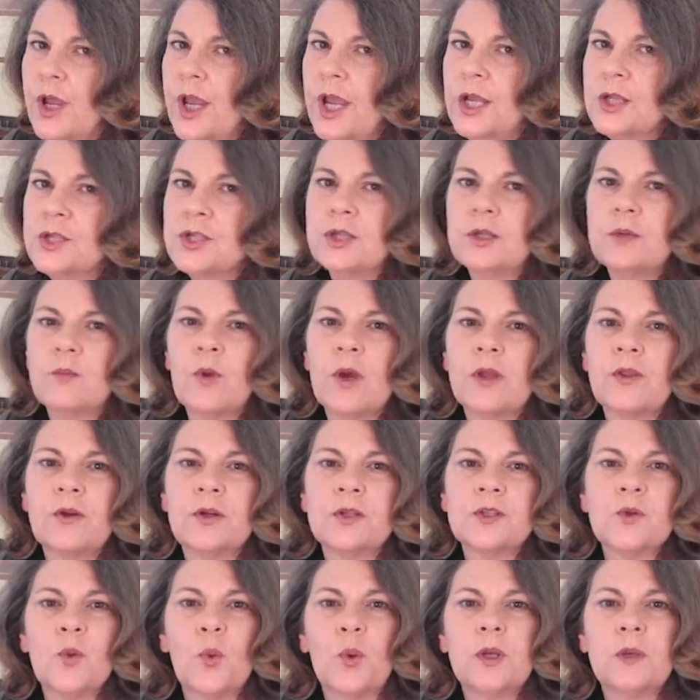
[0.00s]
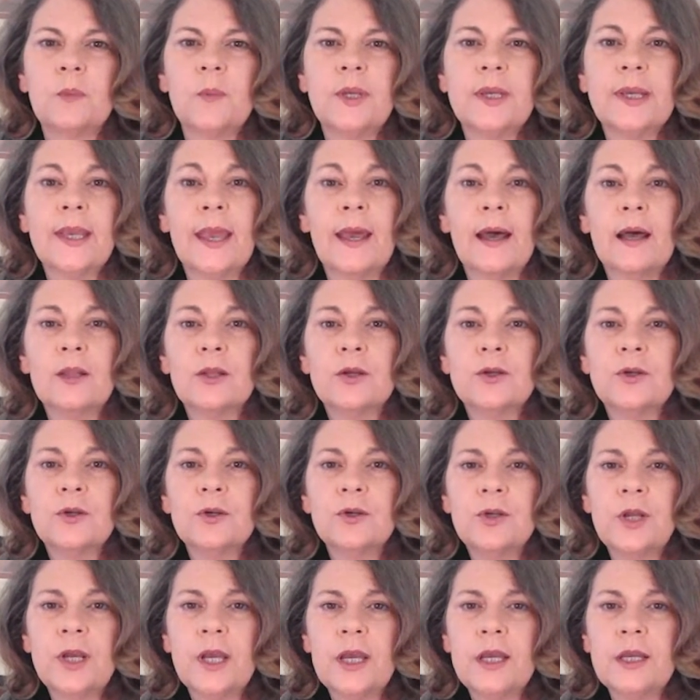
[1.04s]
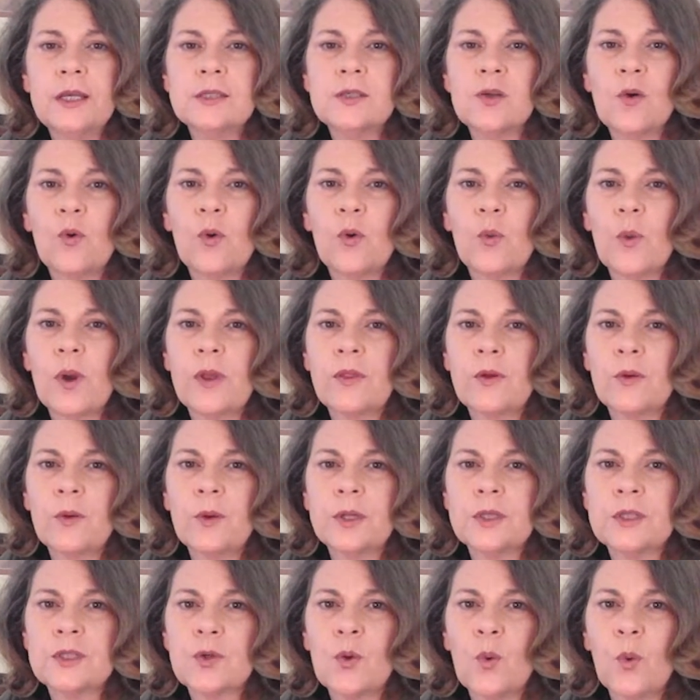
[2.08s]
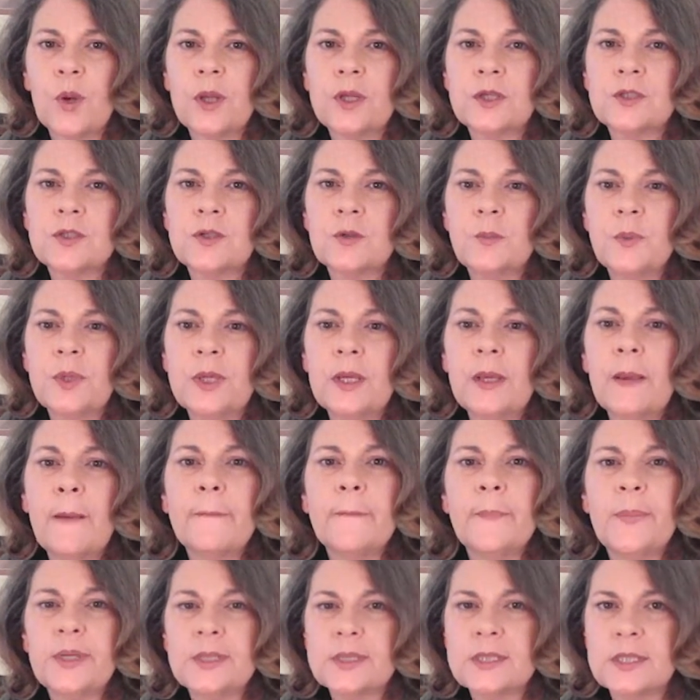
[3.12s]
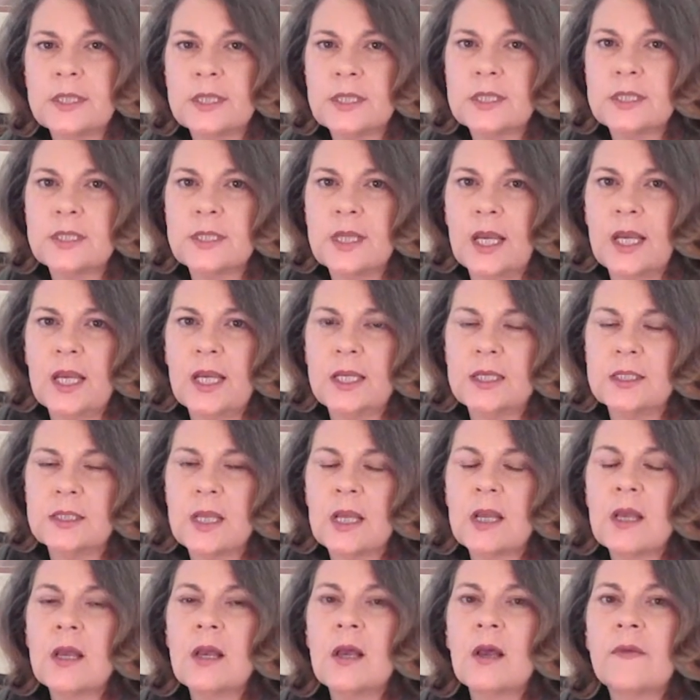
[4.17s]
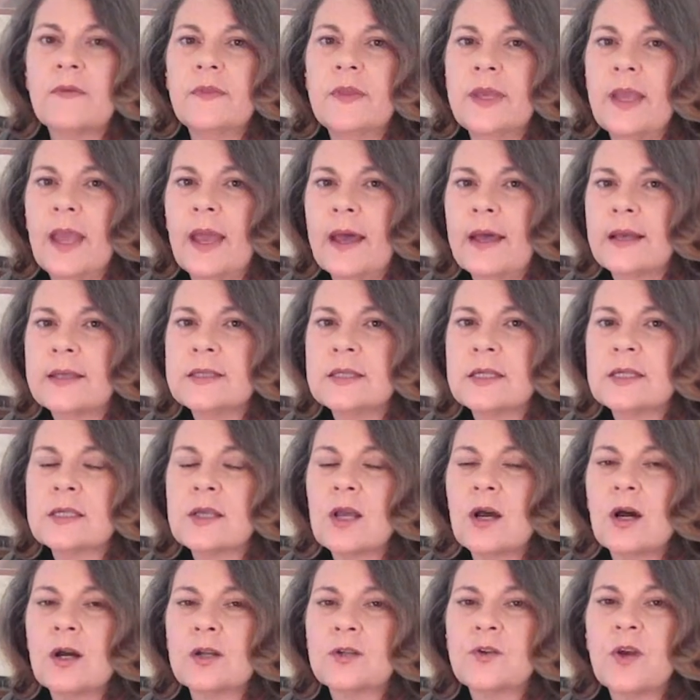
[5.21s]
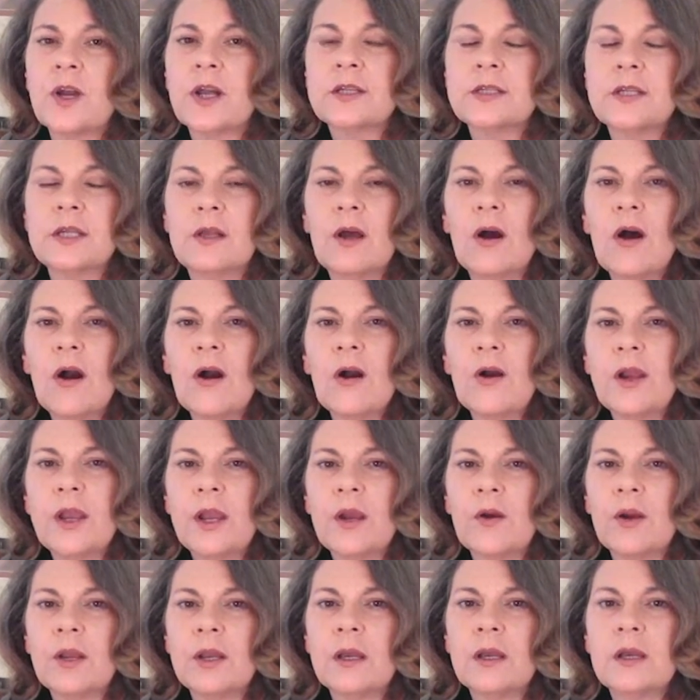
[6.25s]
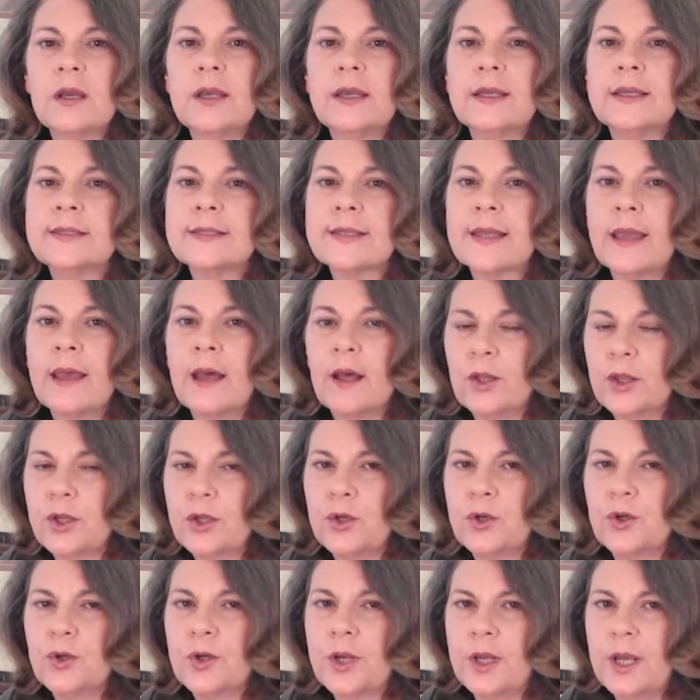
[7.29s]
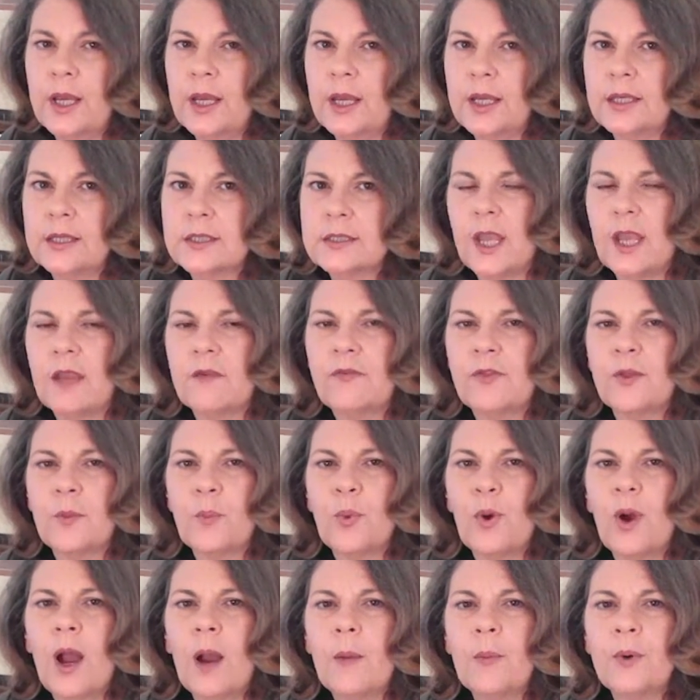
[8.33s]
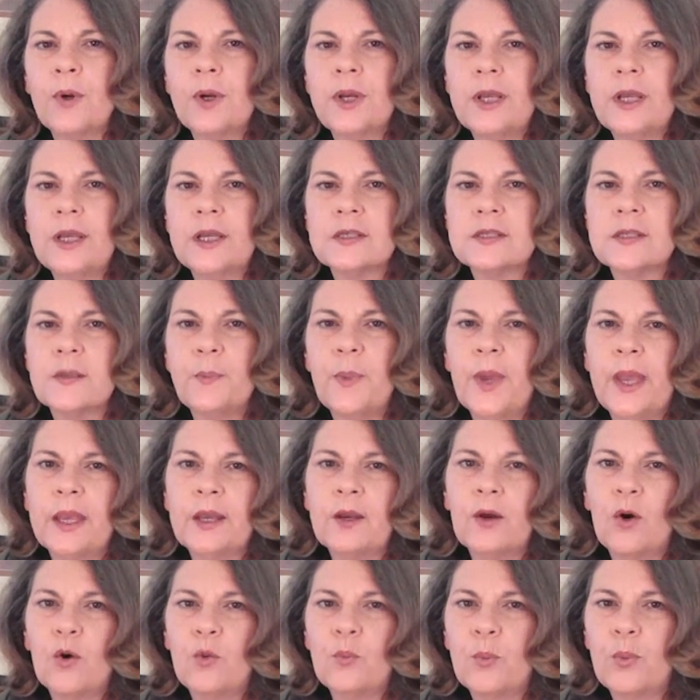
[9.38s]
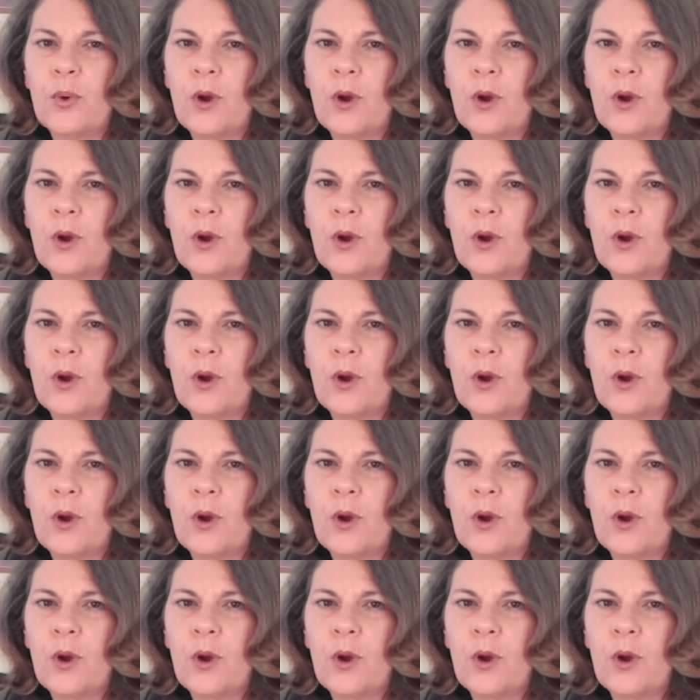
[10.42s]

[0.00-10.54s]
agent whether it's going to be calendar days or whether it's going to be business days. The as-is contract in our area is calendar days. If the property is a bank-owned